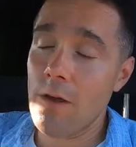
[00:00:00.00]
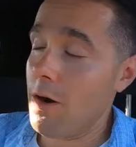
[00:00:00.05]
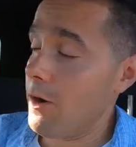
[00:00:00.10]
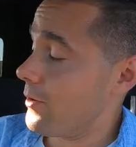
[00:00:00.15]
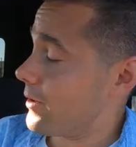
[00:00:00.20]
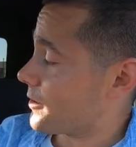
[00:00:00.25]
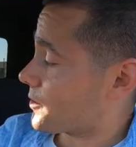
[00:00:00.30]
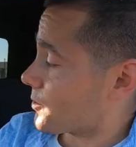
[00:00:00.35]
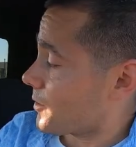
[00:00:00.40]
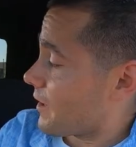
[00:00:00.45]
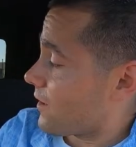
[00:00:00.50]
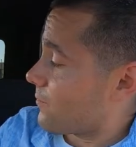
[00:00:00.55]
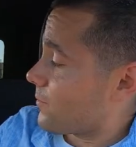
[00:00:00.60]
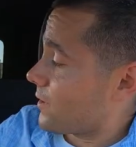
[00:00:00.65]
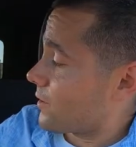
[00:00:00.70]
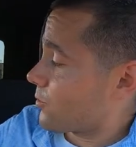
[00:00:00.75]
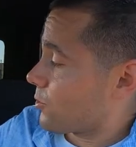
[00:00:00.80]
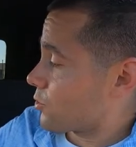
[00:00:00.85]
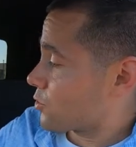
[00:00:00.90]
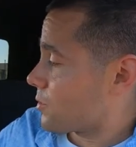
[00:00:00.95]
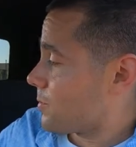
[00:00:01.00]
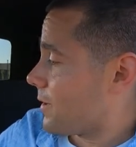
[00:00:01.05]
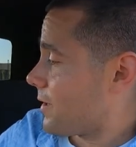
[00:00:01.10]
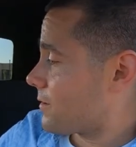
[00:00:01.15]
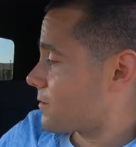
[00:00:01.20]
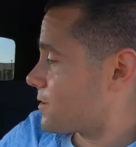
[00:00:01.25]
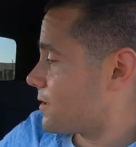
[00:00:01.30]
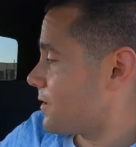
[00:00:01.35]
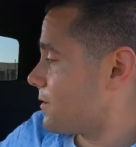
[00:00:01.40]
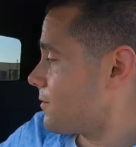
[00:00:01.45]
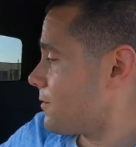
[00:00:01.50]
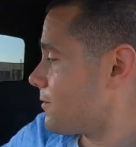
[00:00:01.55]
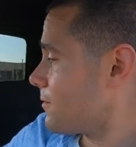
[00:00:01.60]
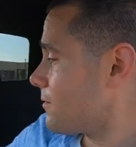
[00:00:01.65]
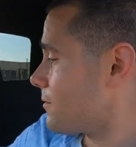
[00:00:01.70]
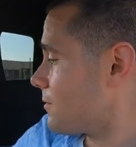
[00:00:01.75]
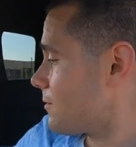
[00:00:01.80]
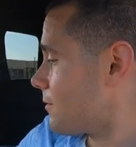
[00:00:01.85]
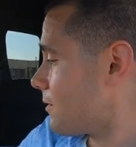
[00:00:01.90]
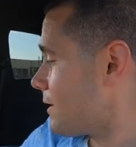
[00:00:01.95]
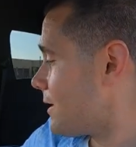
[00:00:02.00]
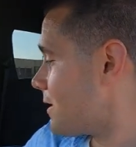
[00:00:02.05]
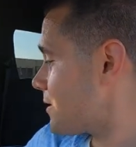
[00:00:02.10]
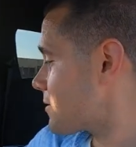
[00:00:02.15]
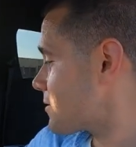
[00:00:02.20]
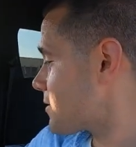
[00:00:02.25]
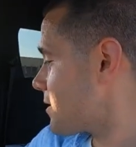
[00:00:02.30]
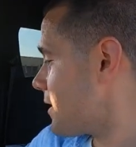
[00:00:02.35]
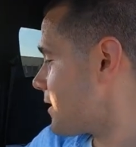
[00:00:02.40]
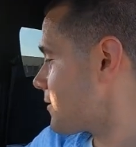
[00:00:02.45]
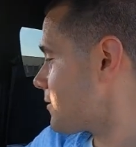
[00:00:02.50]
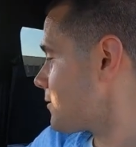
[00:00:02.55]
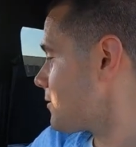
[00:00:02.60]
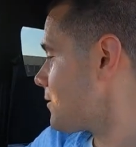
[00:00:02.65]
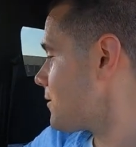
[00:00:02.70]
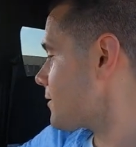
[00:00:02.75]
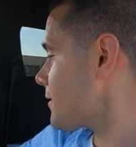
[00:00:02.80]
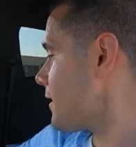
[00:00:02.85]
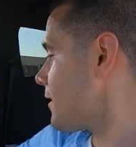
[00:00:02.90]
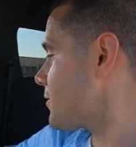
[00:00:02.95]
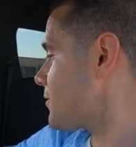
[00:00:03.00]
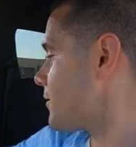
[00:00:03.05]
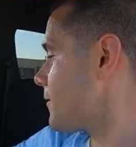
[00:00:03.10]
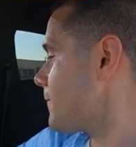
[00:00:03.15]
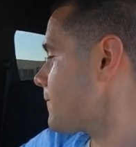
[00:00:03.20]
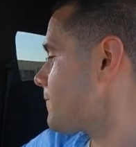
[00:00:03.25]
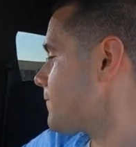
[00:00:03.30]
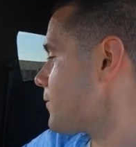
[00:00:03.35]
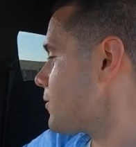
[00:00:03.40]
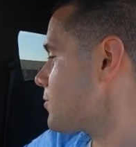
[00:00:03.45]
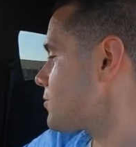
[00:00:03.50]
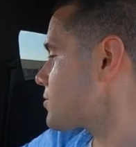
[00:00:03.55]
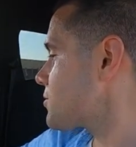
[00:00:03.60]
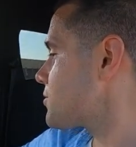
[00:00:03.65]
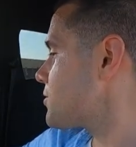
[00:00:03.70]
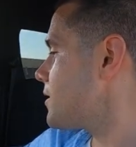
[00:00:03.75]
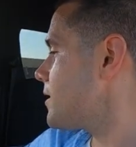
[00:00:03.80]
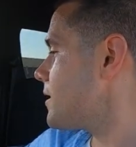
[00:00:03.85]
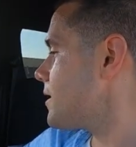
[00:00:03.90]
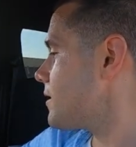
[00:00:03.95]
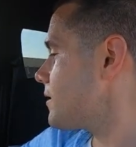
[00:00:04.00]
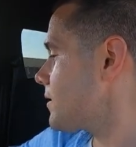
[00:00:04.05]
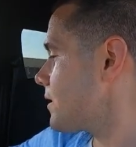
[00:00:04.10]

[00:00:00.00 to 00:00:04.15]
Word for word: All right, so I have my grocery bags here. Let's take a look at the first thing.